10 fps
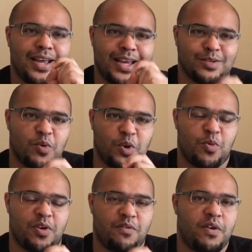is what you
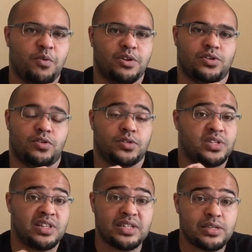want to focus on.
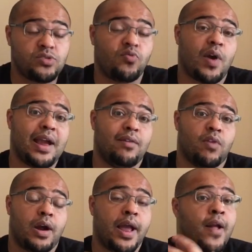So this is great,
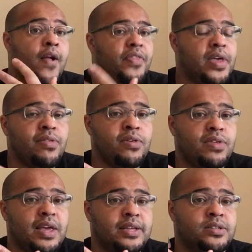right? The other
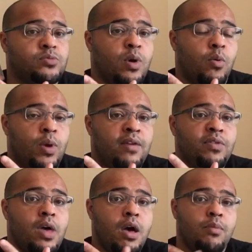thing is as well, whenever
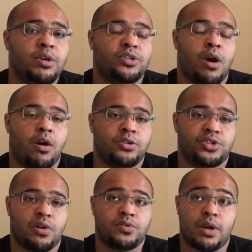the Hermit card
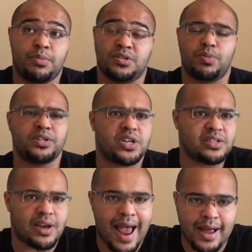shows up, especially
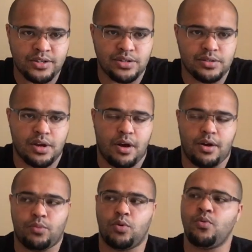as an actions
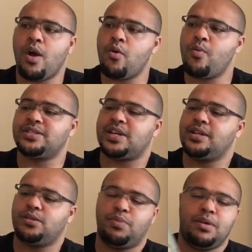card, what do I always say
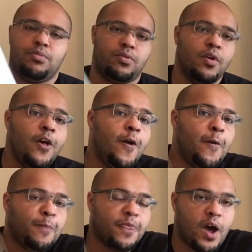to people?
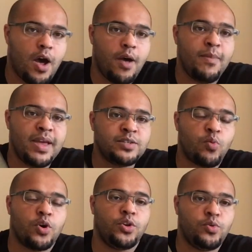The Hermit is
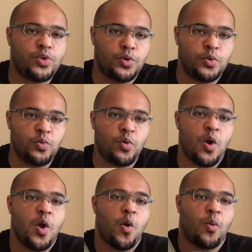what you do
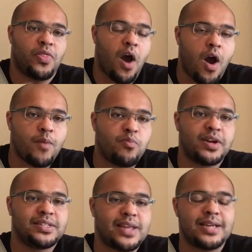when the High
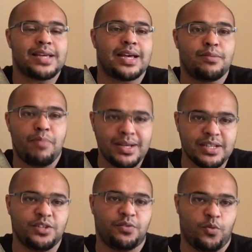Priestess has a
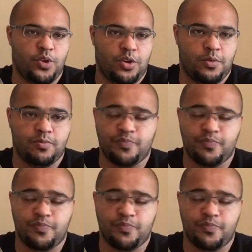message for you.